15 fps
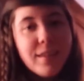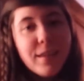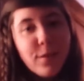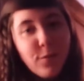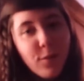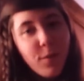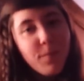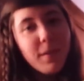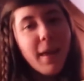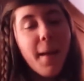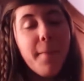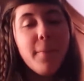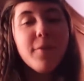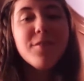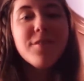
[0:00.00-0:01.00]
give them the
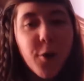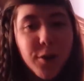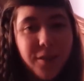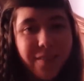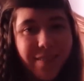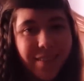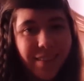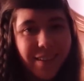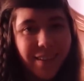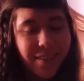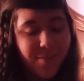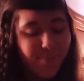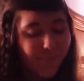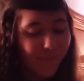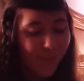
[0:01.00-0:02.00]
apple, honestly,
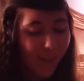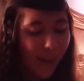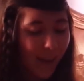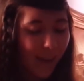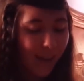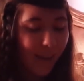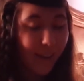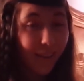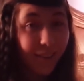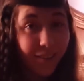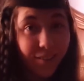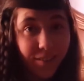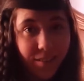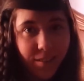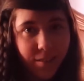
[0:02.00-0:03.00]

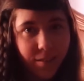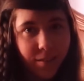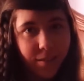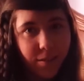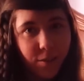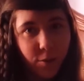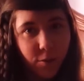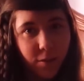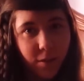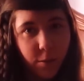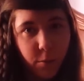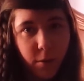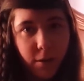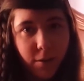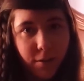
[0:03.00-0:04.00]
and you'll
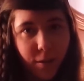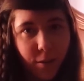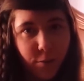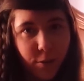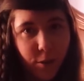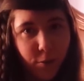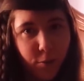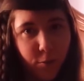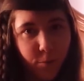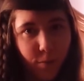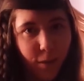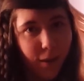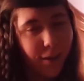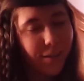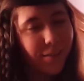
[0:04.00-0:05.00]
see where your love goes from
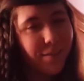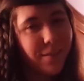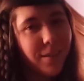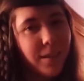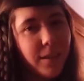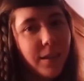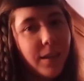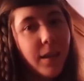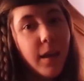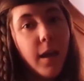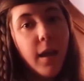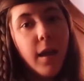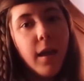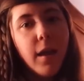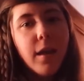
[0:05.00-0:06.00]
there.
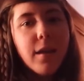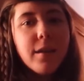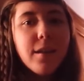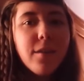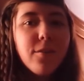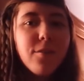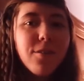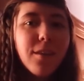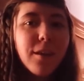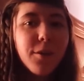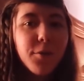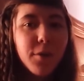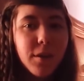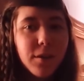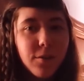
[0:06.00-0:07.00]
Another thing
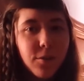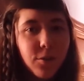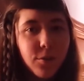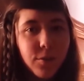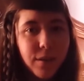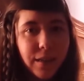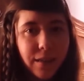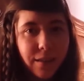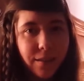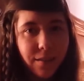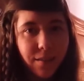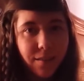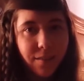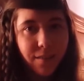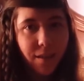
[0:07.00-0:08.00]
you can do is
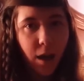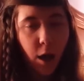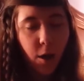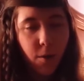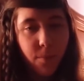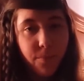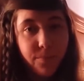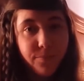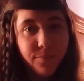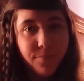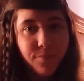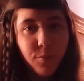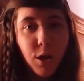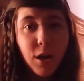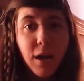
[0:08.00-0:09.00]
um,
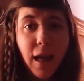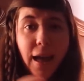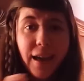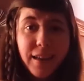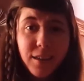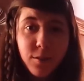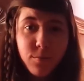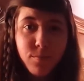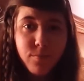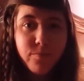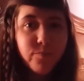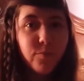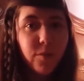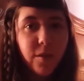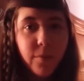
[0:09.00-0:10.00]
put an item,
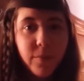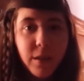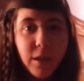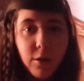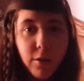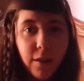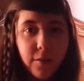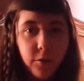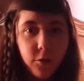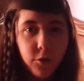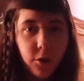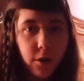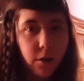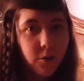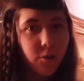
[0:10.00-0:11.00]
something you'd like to
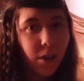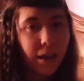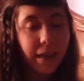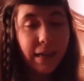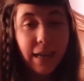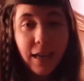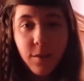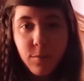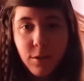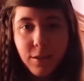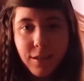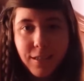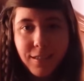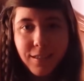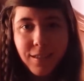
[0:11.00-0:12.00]
charge, like an
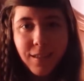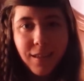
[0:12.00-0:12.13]
amulet,